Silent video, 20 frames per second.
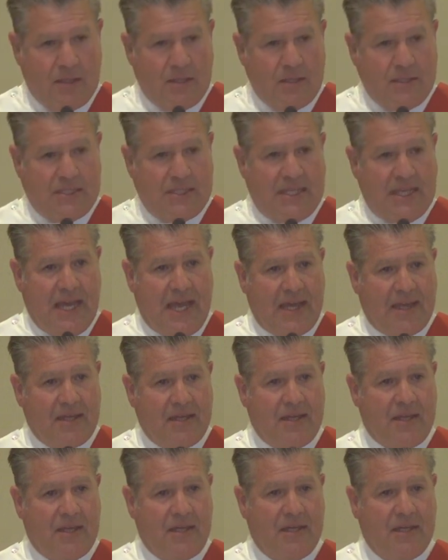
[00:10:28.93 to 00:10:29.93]

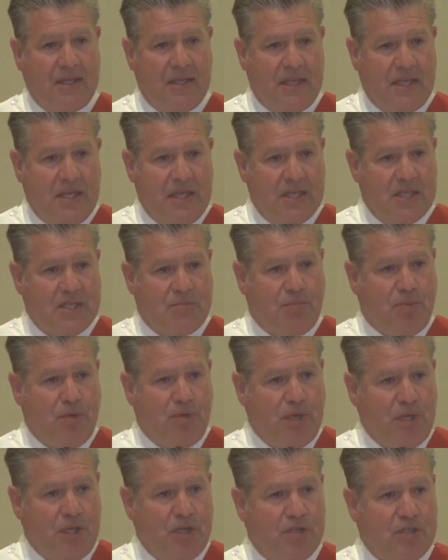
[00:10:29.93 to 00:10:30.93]
Diakonia is
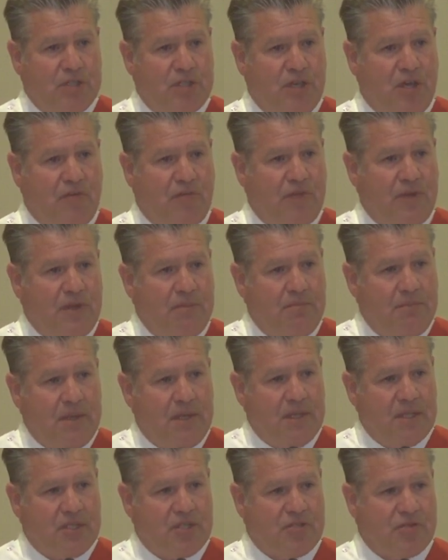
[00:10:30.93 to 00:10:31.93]
putting yourself in
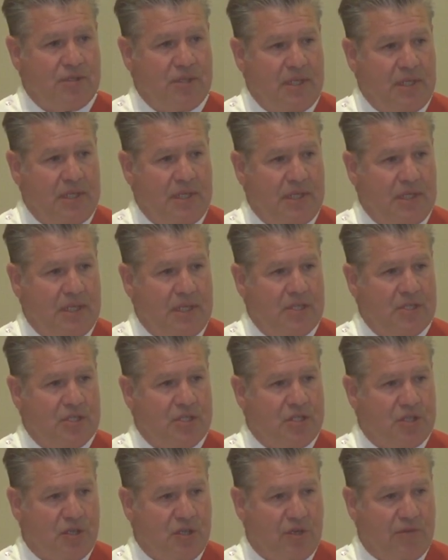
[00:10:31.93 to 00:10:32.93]
ministry, in
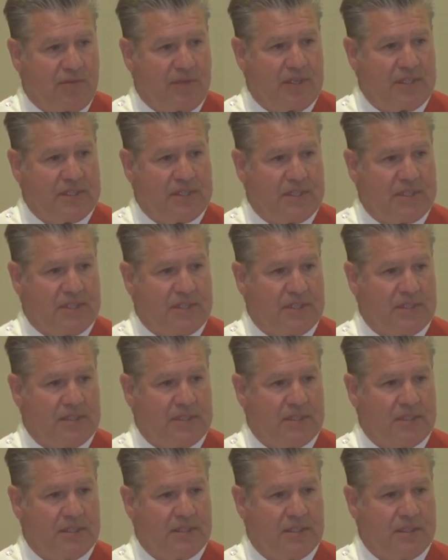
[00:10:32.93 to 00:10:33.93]
service.
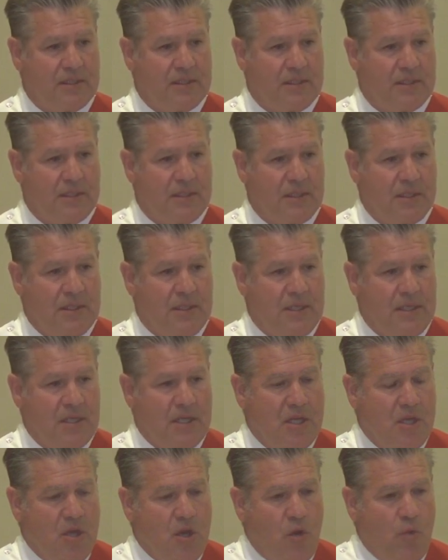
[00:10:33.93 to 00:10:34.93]

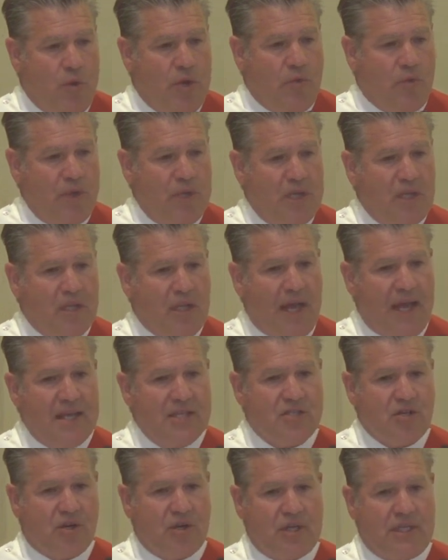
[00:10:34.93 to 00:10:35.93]
We
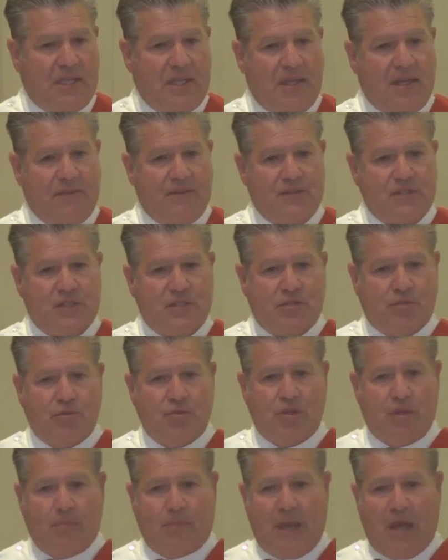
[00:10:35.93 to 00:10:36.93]
realize our gifts through
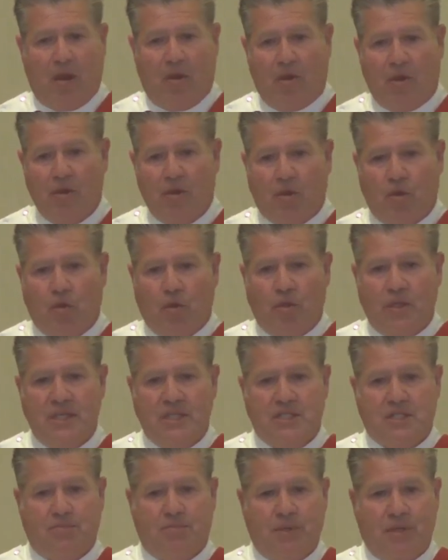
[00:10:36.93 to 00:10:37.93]
the power of the Holy
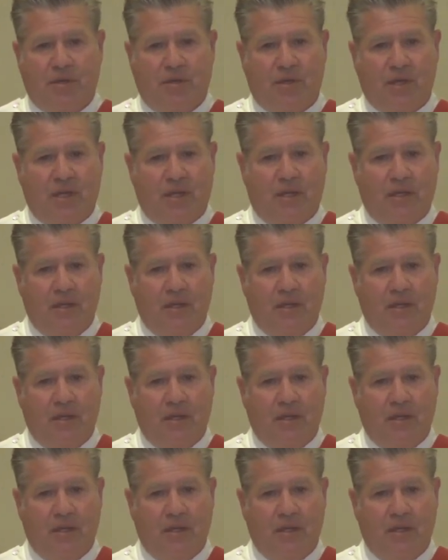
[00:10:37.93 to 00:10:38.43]
Spirit.